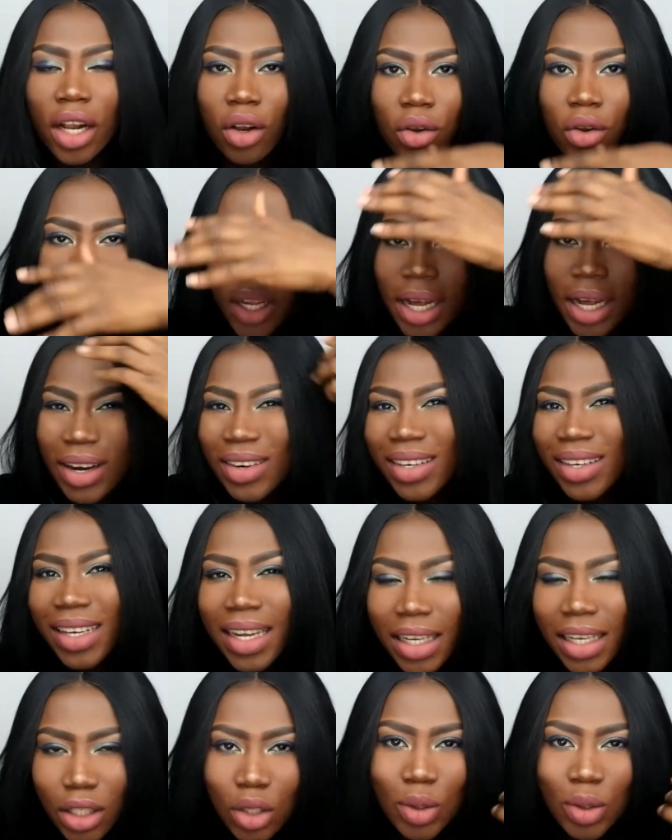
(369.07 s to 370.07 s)
I don't
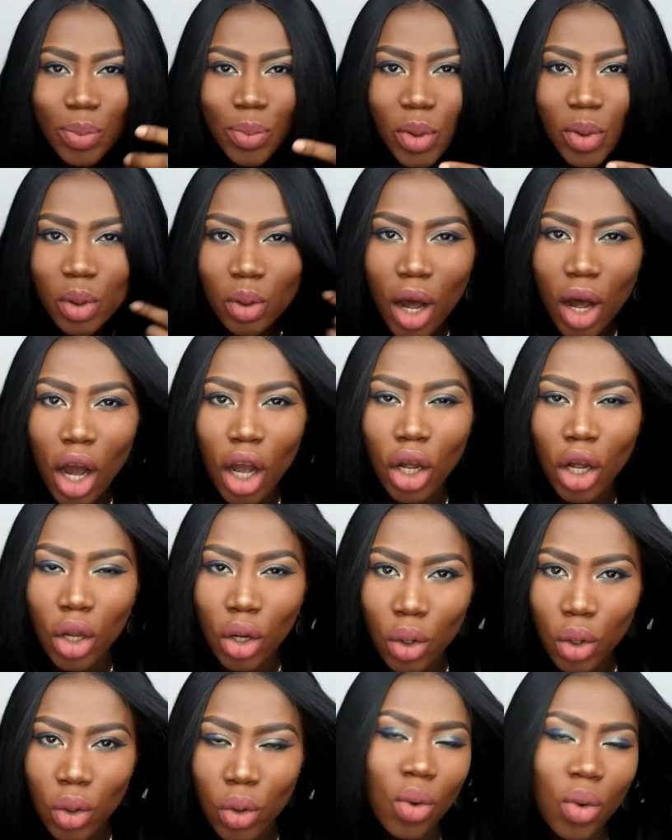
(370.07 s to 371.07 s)
need to put a
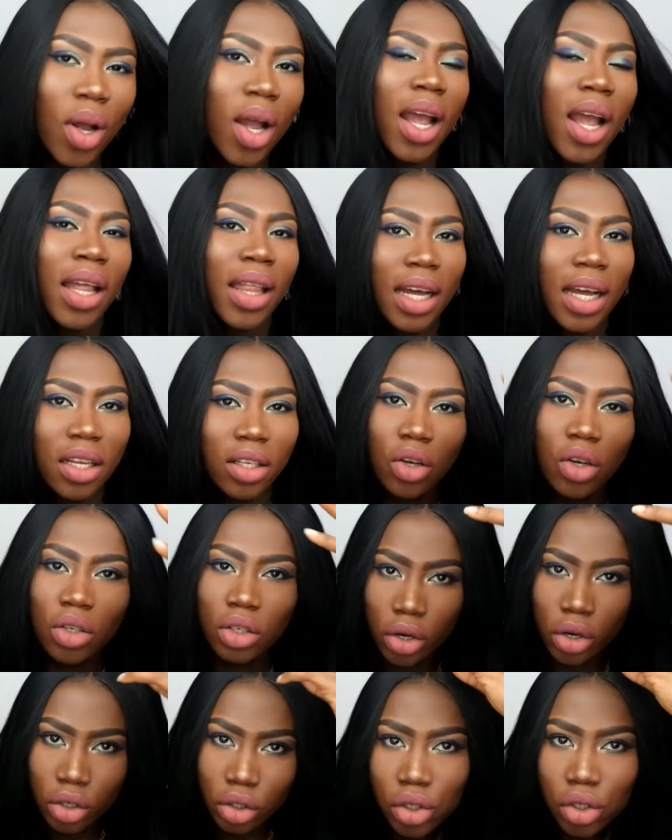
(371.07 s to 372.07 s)
glue that is
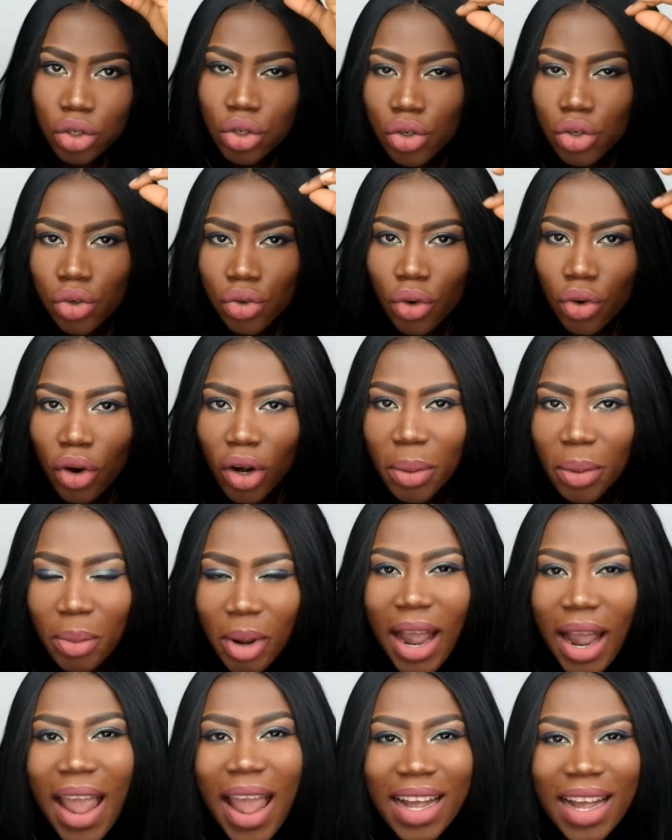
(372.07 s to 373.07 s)
going to destroy
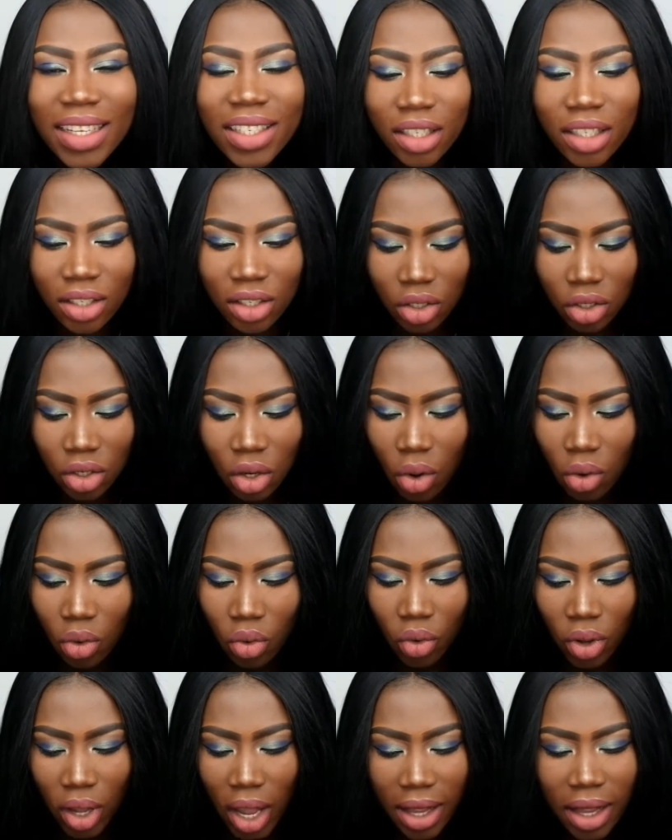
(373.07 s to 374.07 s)
my edges.
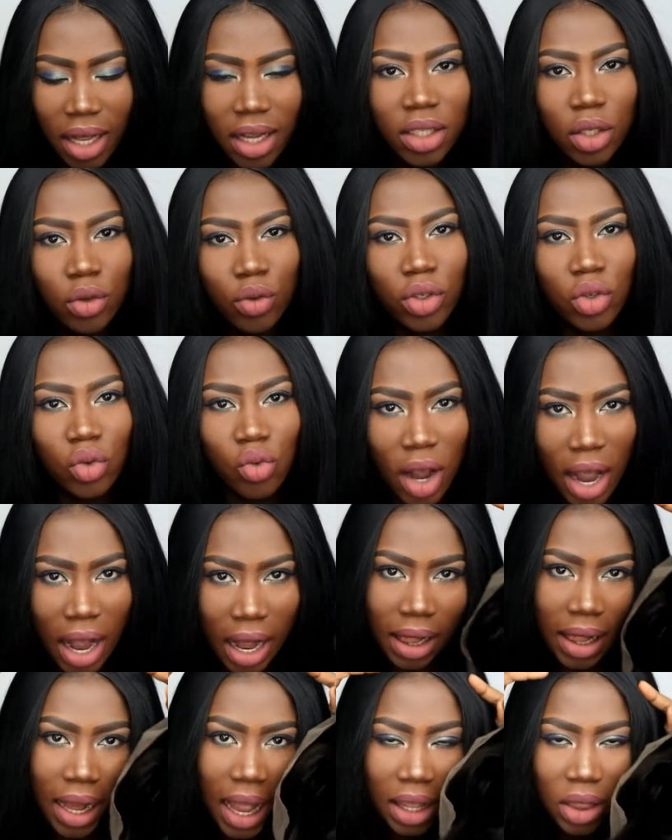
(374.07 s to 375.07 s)
So yeah, that's the reason
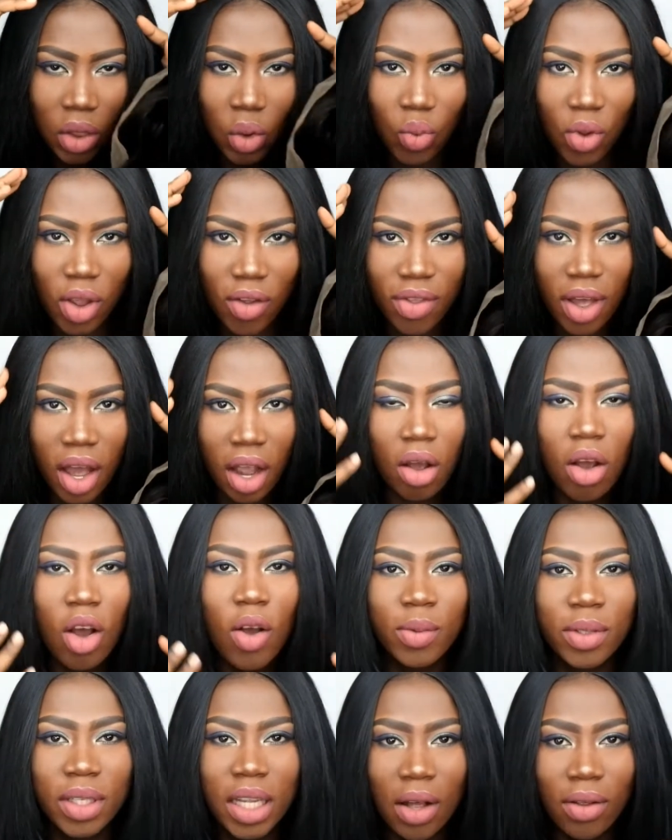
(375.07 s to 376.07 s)
why I like the weave that
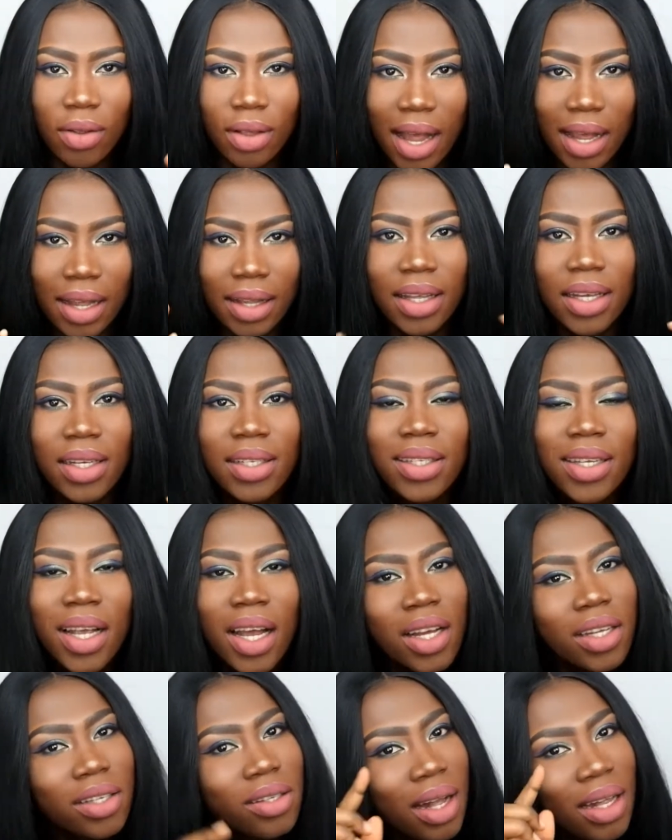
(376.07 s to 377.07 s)
comes out like this,
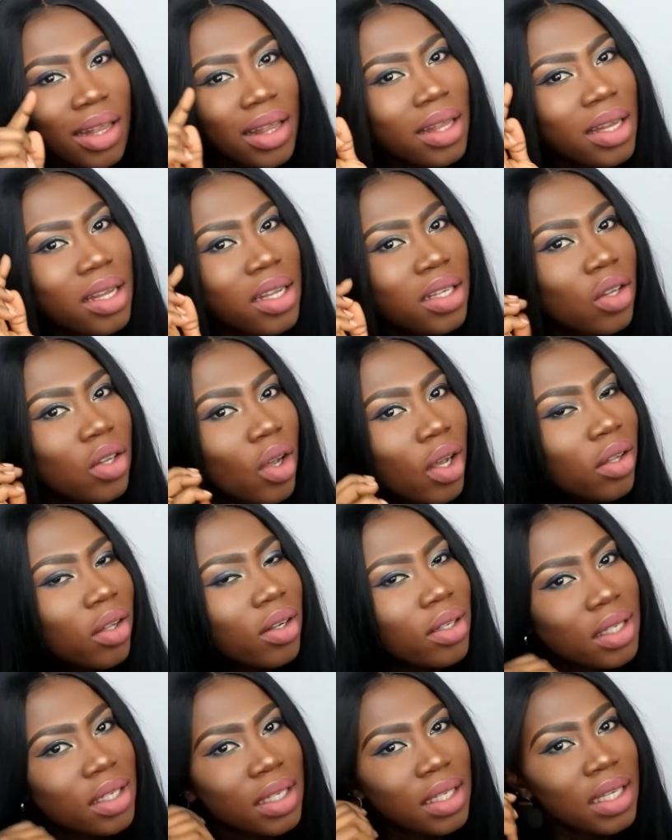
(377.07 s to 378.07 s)
so at least you
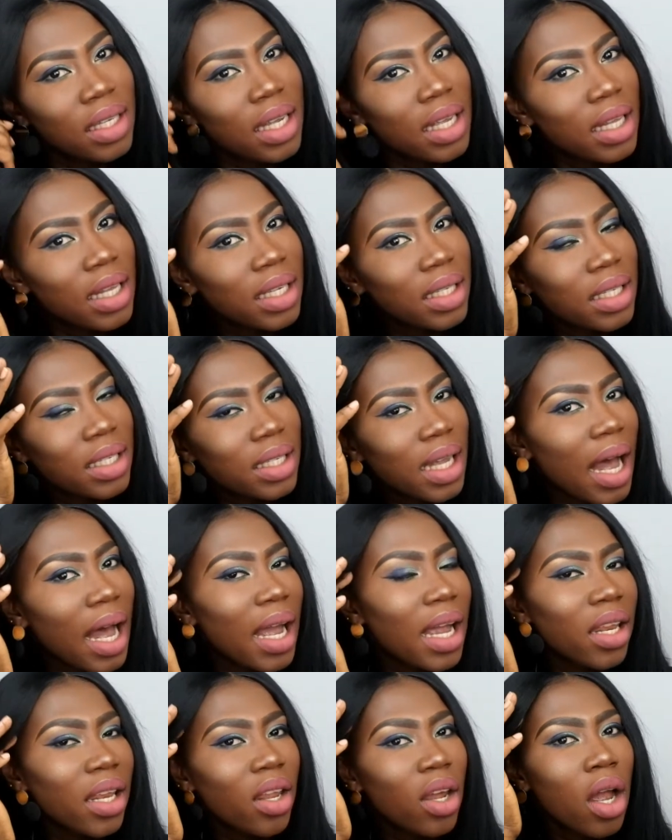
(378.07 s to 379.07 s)
cannot see this
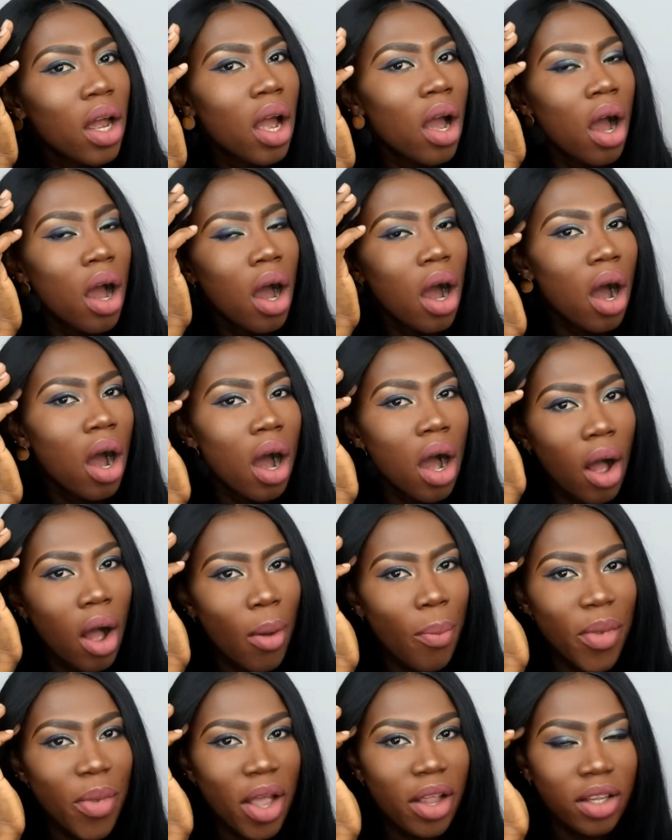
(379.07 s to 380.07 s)
side
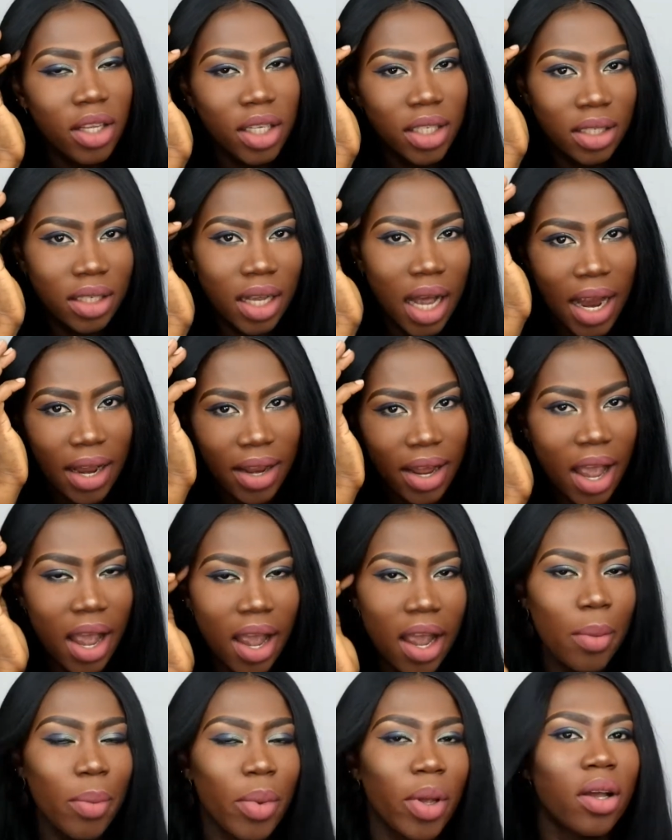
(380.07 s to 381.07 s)

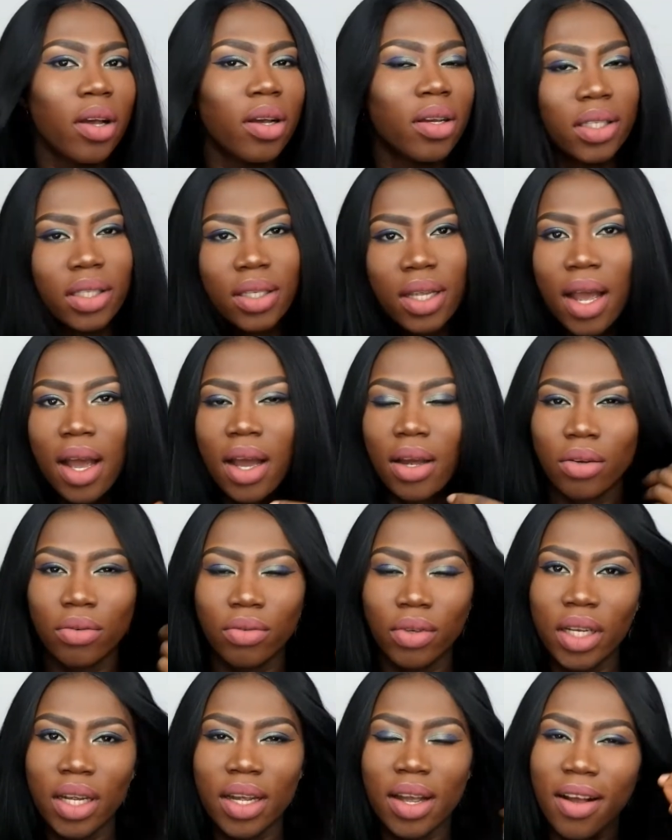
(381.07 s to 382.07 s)
hair, because yeah, I
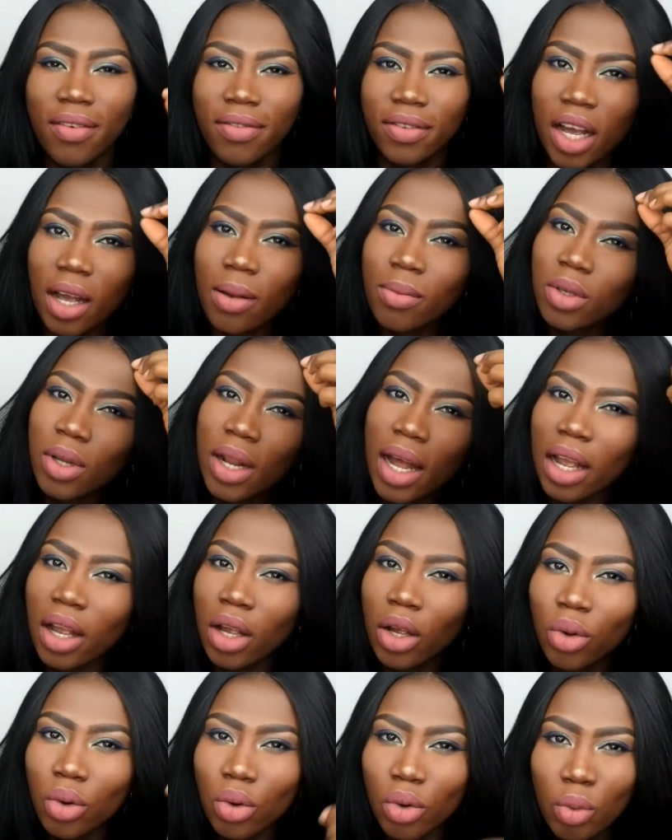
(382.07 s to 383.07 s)
don't really have time to
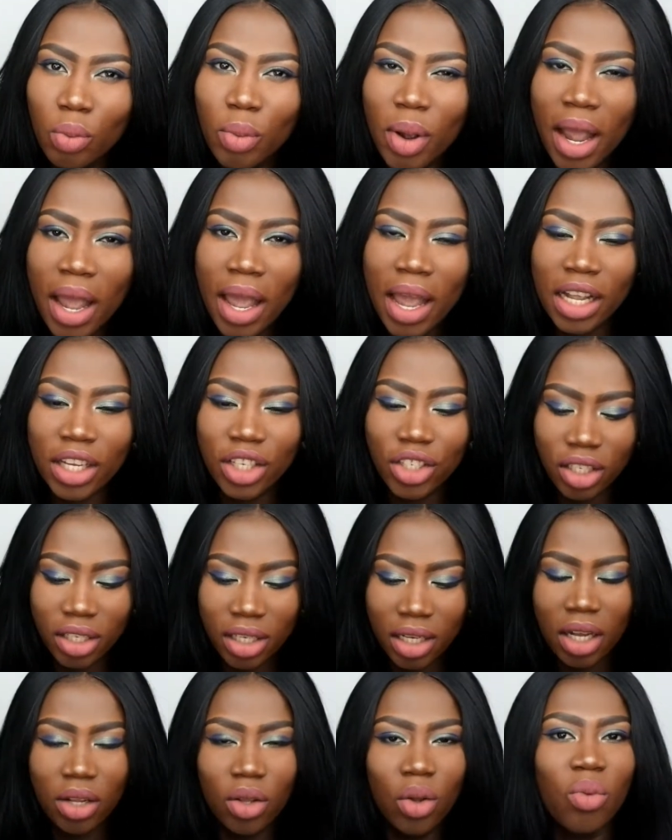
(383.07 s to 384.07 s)
like glue my
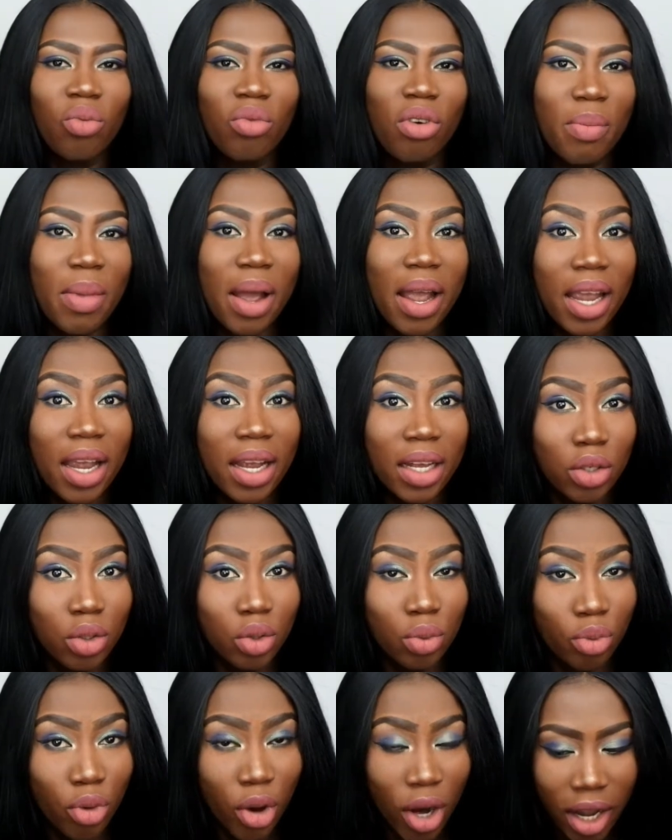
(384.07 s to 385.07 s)
edges, and I don't want my hair
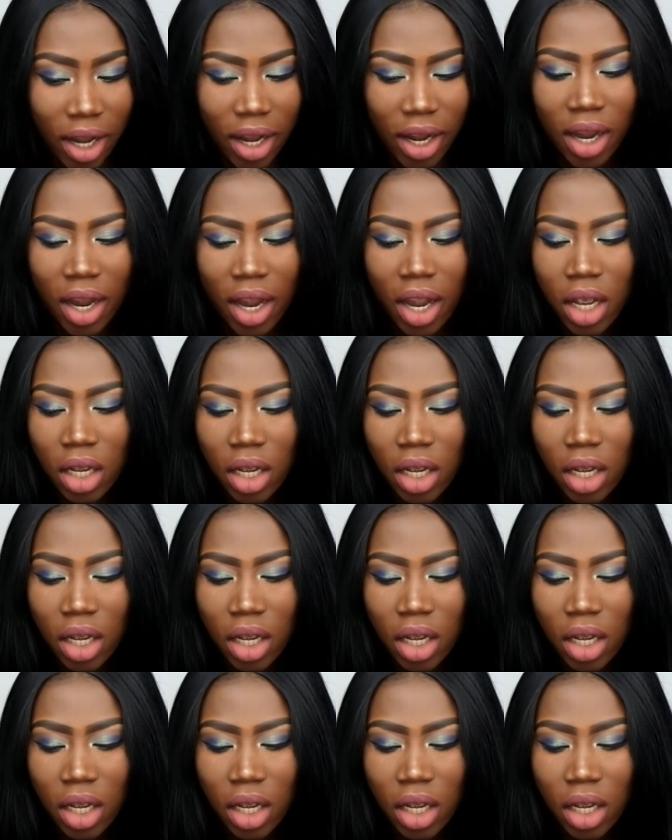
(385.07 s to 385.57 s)
to break.